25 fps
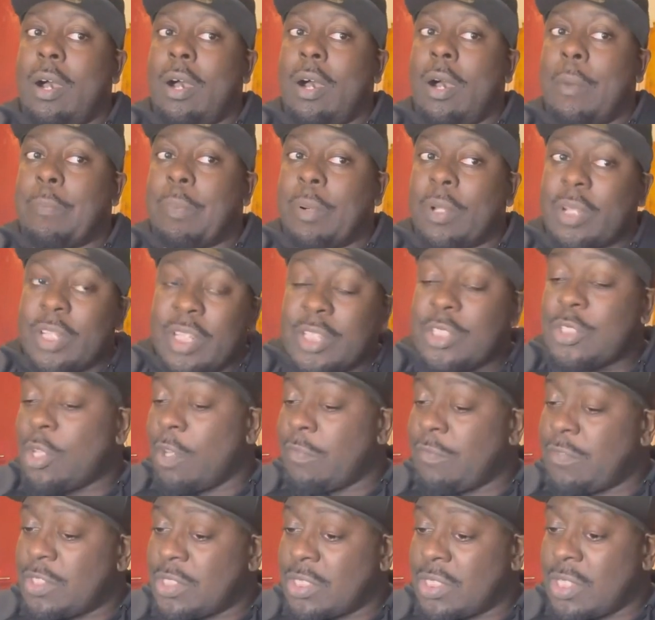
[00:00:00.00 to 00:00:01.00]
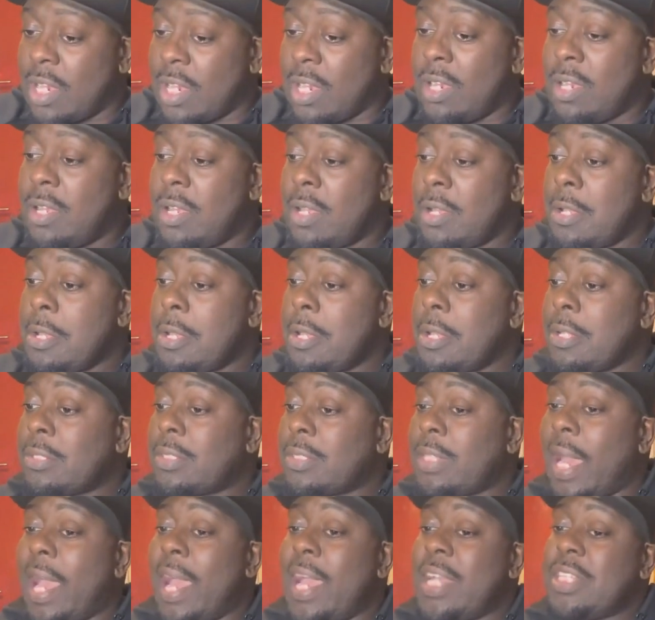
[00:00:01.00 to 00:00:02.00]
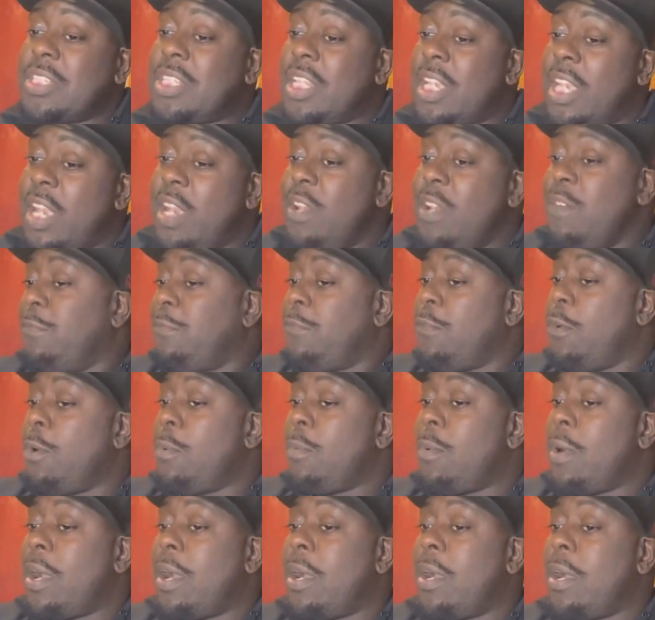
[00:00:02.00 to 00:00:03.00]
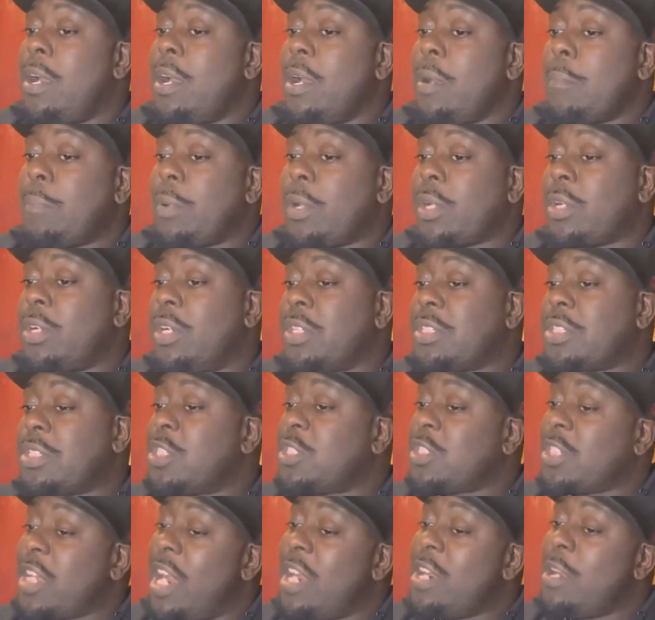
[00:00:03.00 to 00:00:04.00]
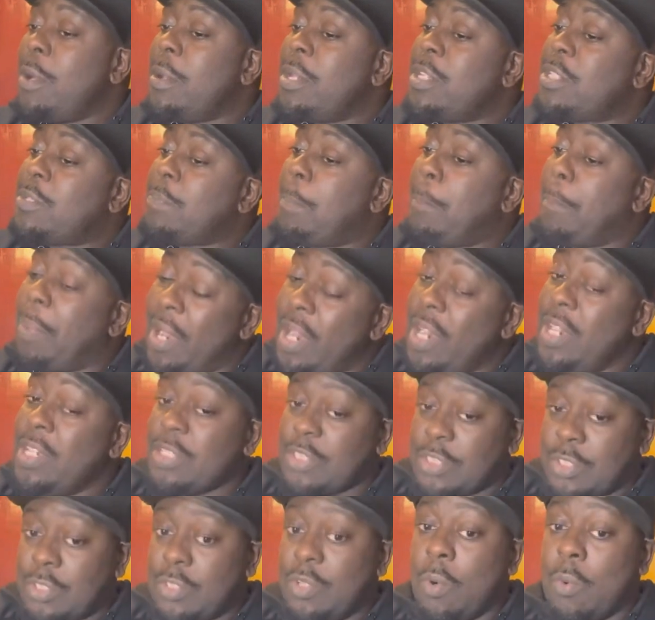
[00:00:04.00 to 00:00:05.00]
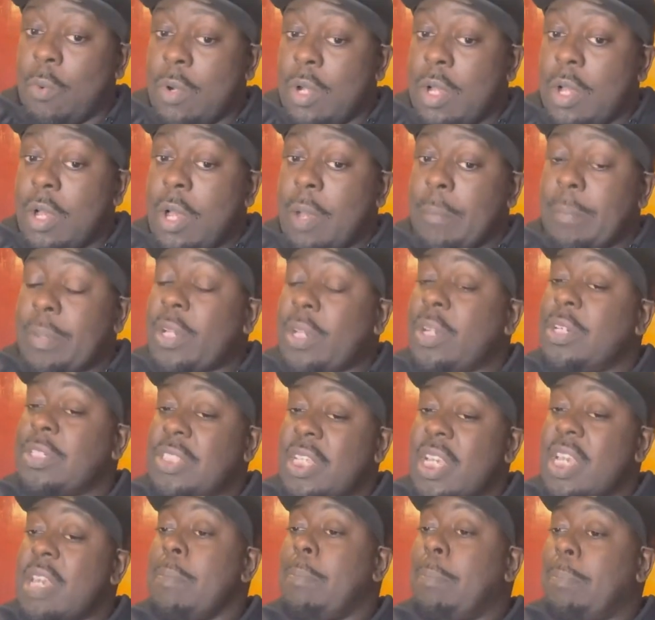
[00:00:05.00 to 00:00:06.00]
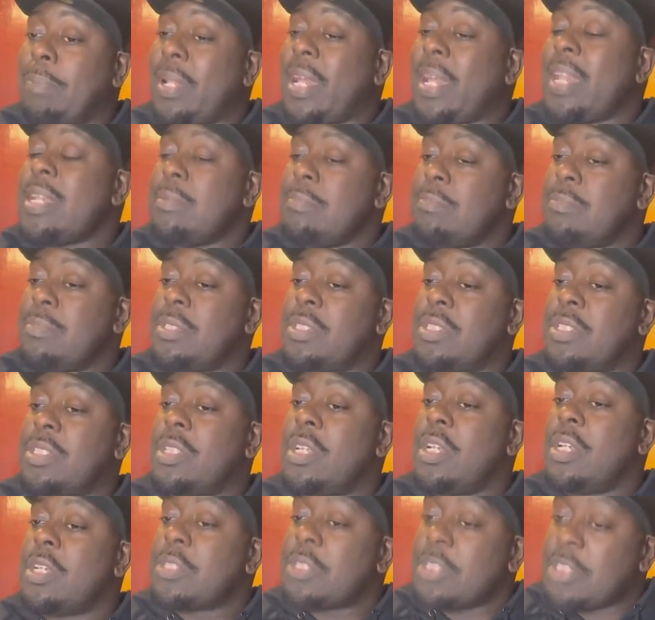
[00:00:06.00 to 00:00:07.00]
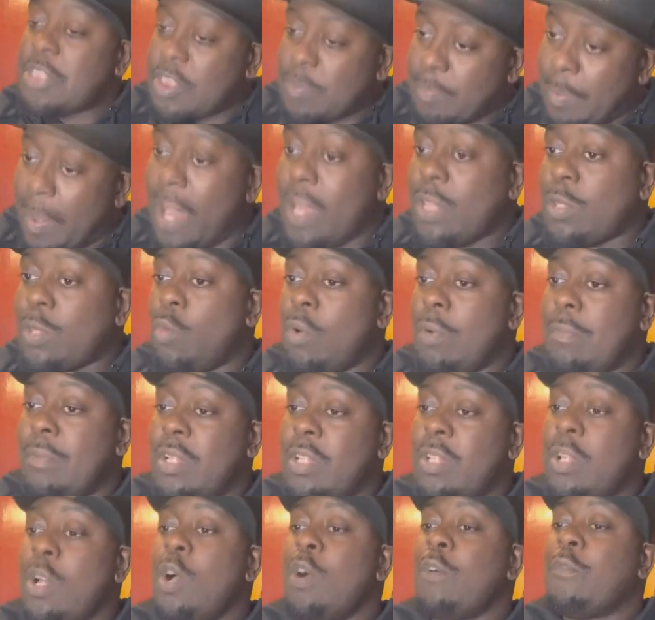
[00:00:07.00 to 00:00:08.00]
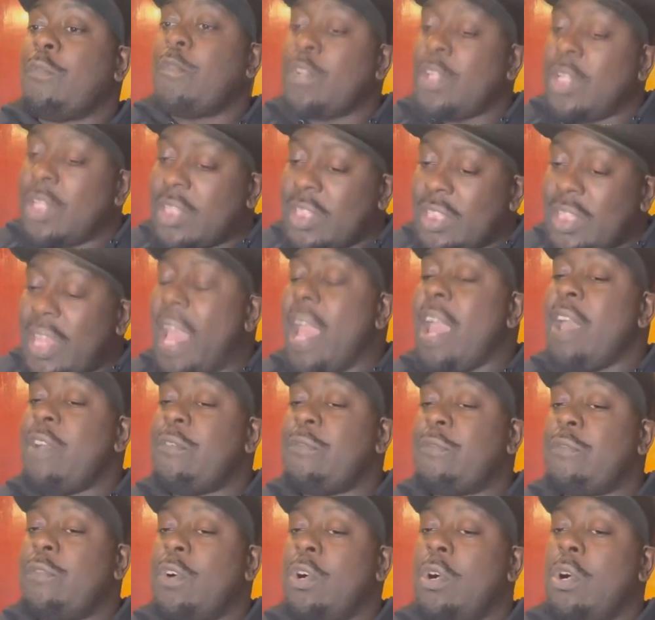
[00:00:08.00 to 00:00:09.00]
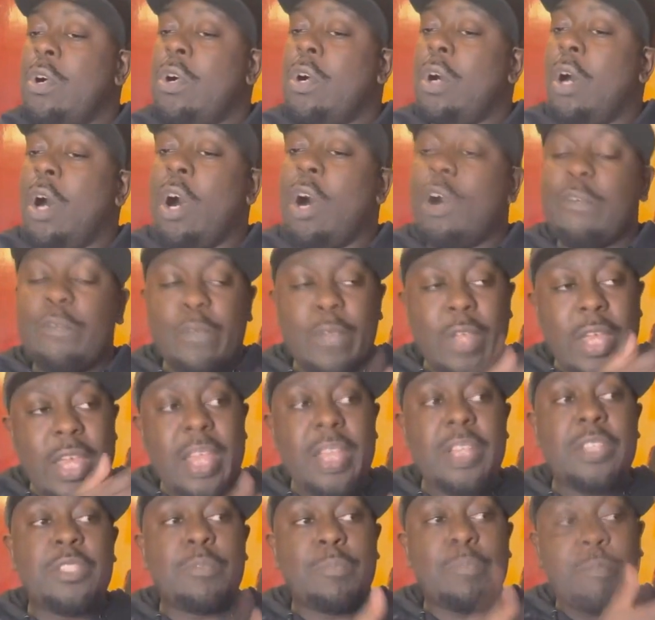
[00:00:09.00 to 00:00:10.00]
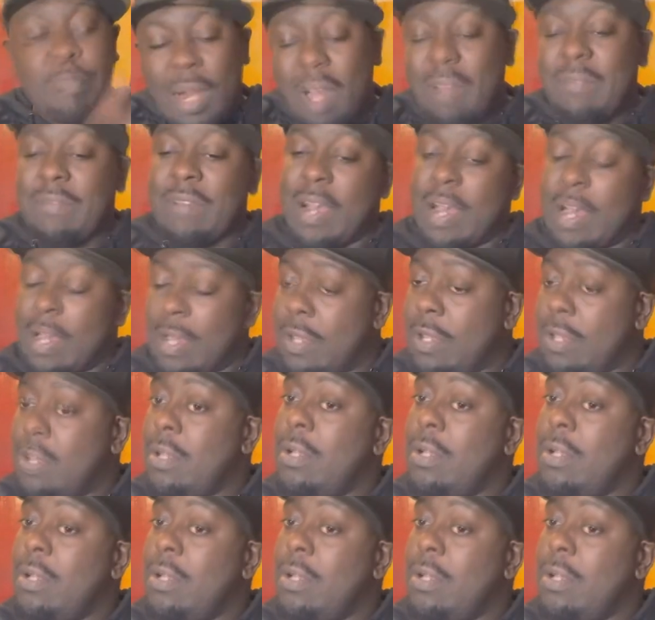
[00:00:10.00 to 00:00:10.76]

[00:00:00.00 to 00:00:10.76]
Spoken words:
a police officer that has it in for her, because it's personal, because he blames the Spider-Woman for the death of his brother.